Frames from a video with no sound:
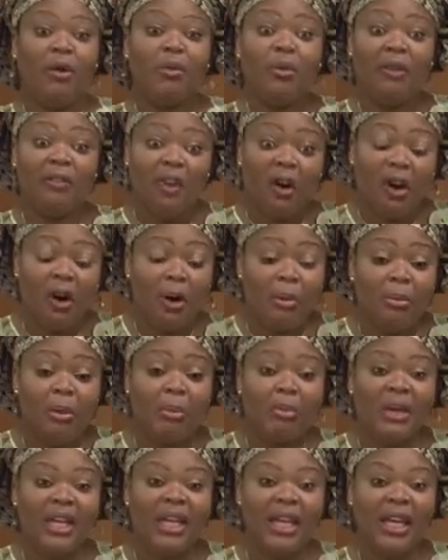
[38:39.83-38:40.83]
With a
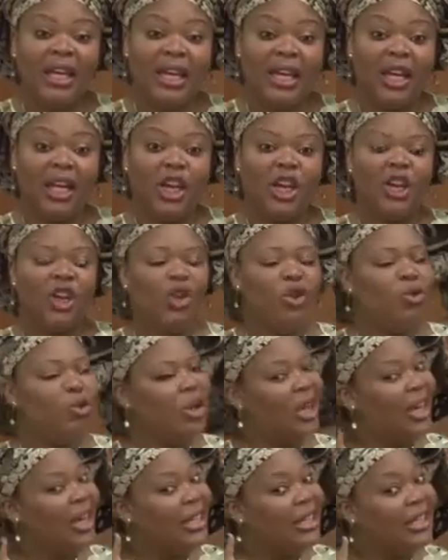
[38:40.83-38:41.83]
humble beginning, you
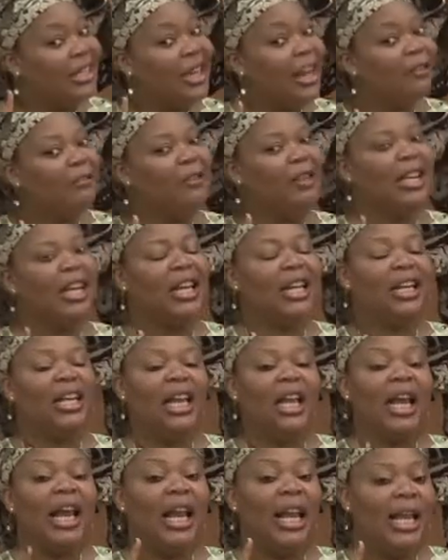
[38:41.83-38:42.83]
can
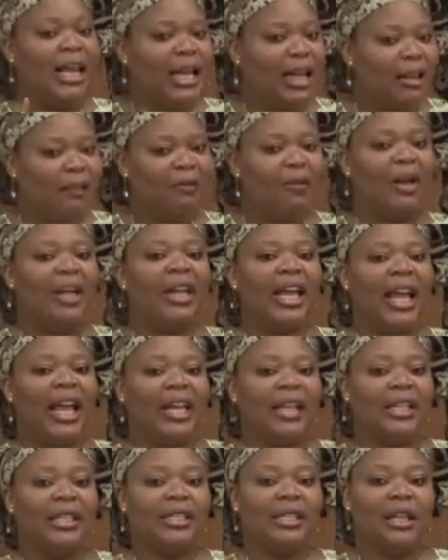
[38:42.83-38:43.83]
definitely leave a
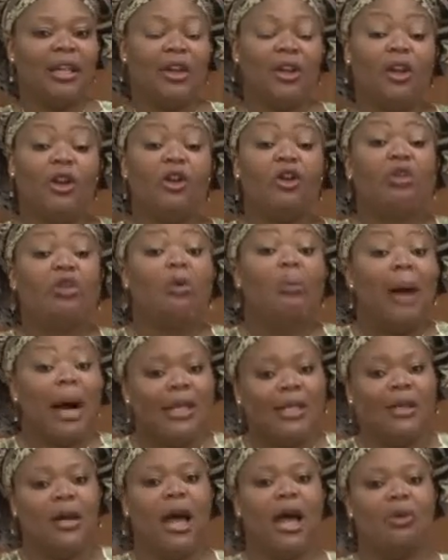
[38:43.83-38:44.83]
legacy, no
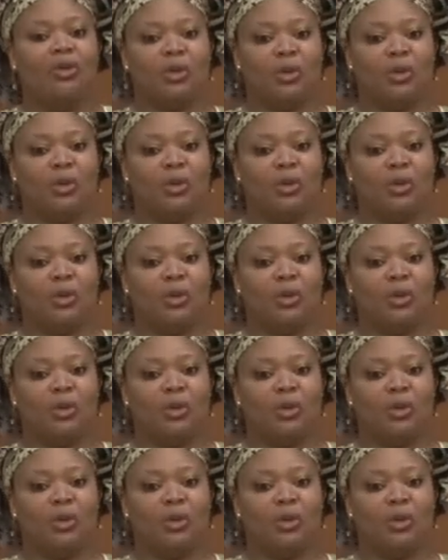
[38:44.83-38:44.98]
matter how